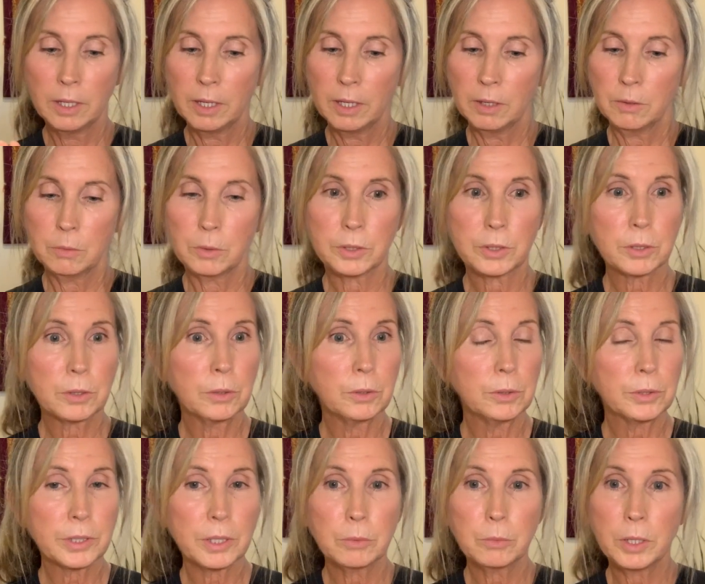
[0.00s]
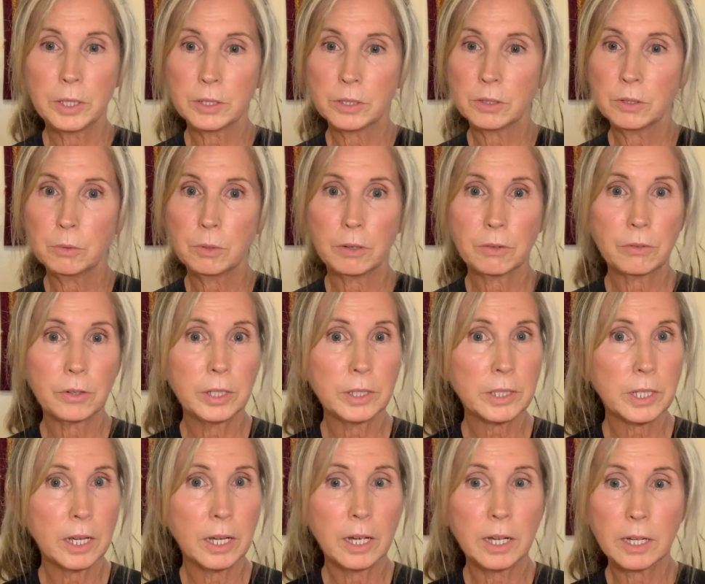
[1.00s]
what schools I went to, what friends I
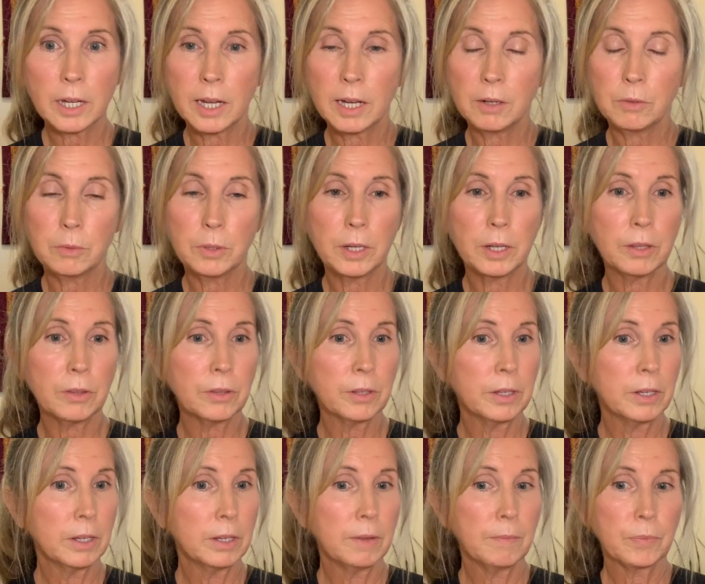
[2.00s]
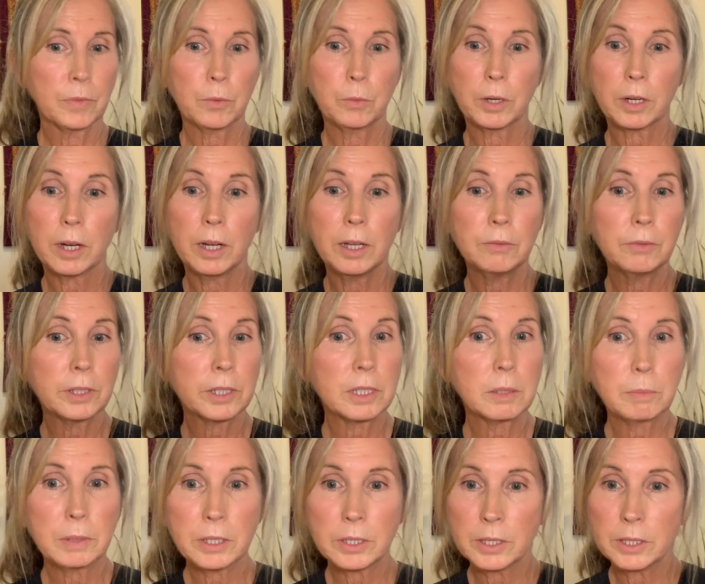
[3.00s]
hung out with, what kind of
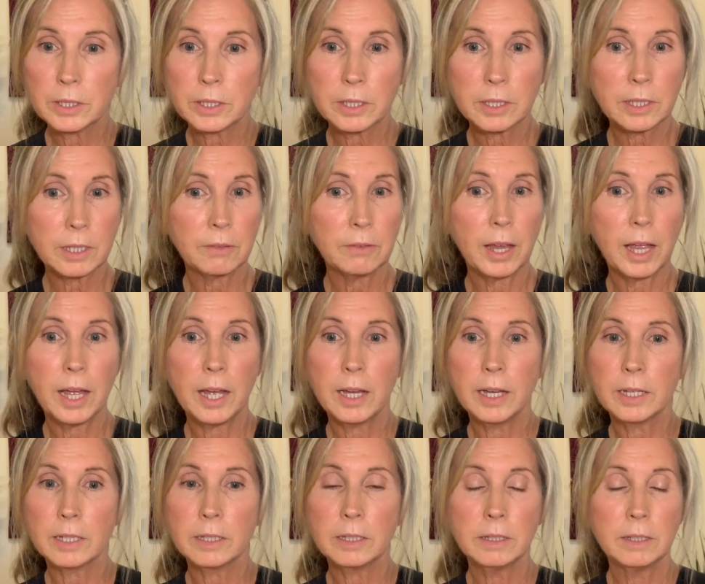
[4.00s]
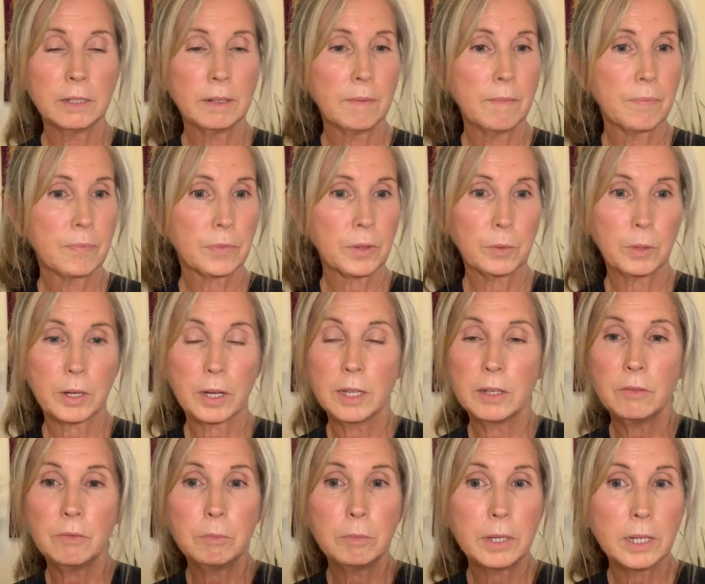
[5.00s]
experiences I've had, what kind of
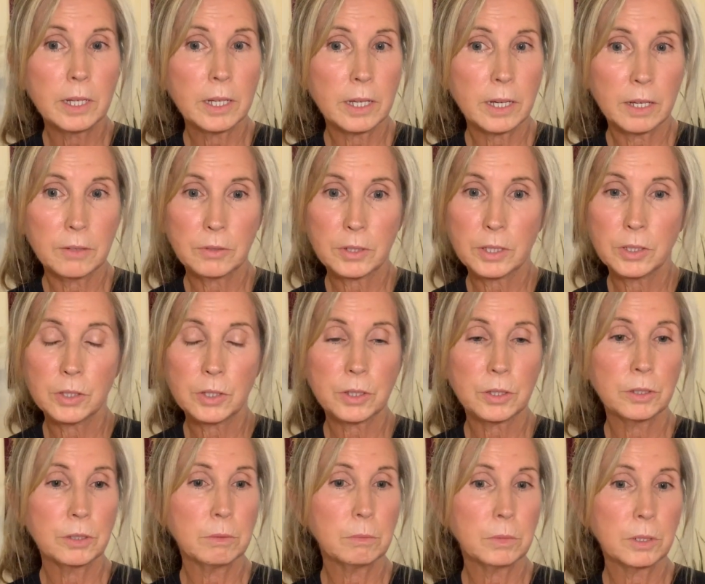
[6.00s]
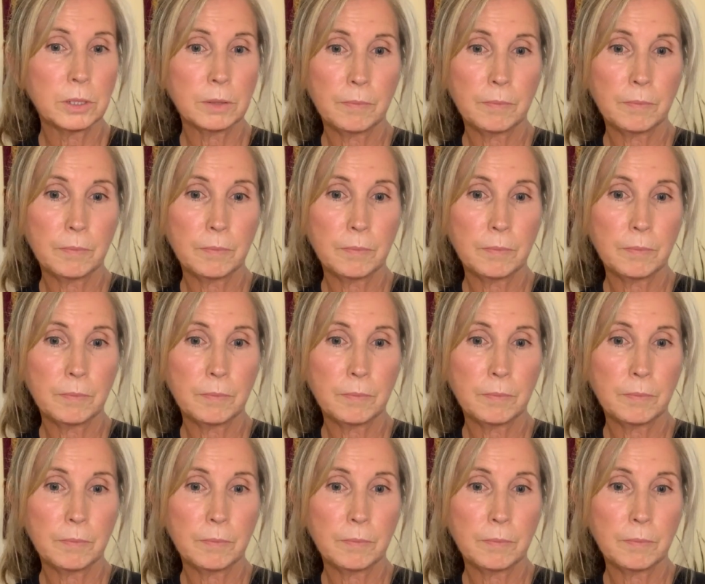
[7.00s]
media I've consumed.